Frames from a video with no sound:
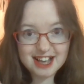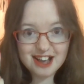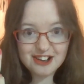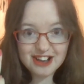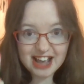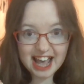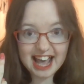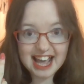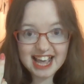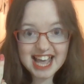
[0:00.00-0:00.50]

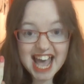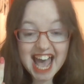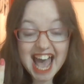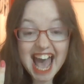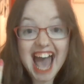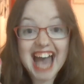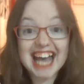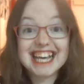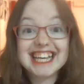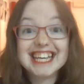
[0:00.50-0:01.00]
Okay?
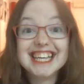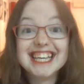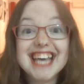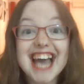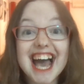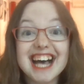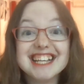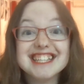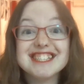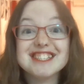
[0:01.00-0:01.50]
And
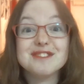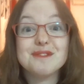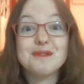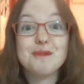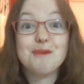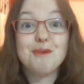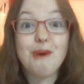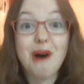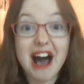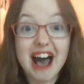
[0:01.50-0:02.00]
guess
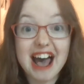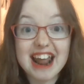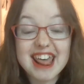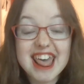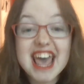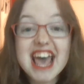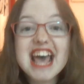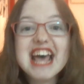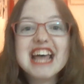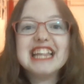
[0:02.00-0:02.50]
what?
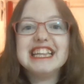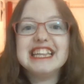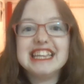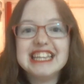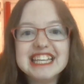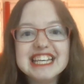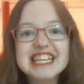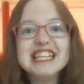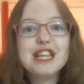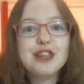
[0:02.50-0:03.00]

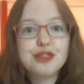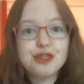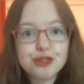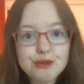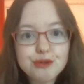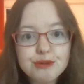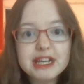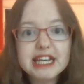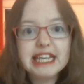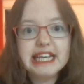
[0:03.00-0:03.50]
These
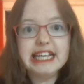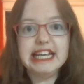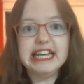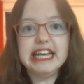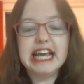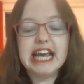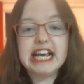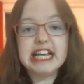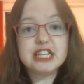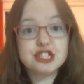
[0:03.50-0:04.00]

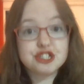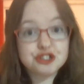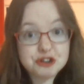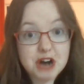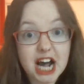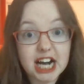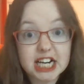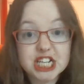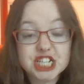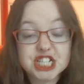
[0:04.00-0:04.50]
3
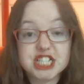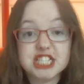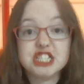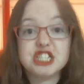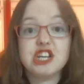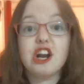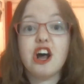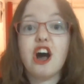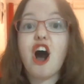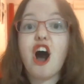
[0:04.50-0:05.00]
strategies
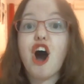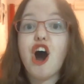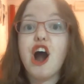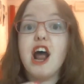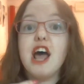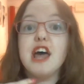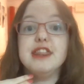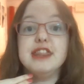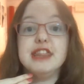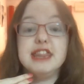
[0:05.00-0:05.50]
that
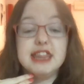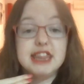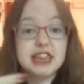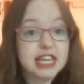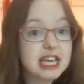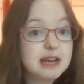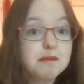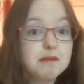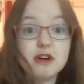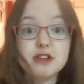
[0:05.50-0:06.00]
are
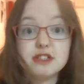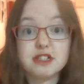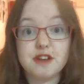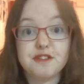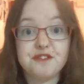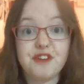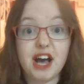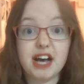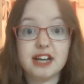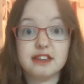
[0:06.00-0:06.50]
the most
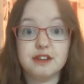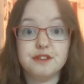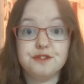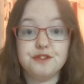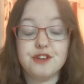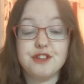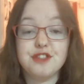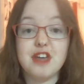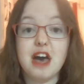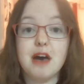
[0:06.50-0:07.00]
effective
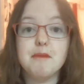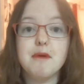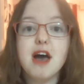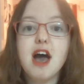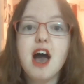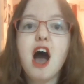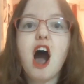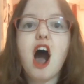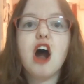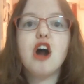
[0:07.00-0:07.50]
for them
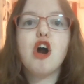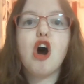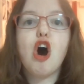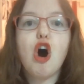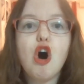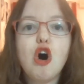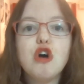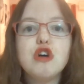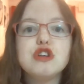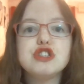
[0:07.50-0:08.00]
are
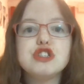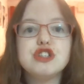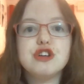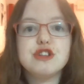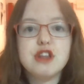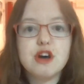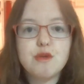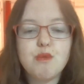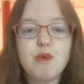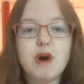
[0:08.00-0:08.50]
also
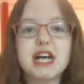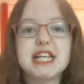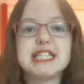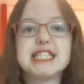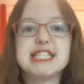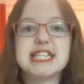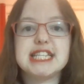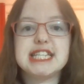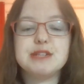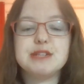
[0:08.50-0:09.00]
the ones that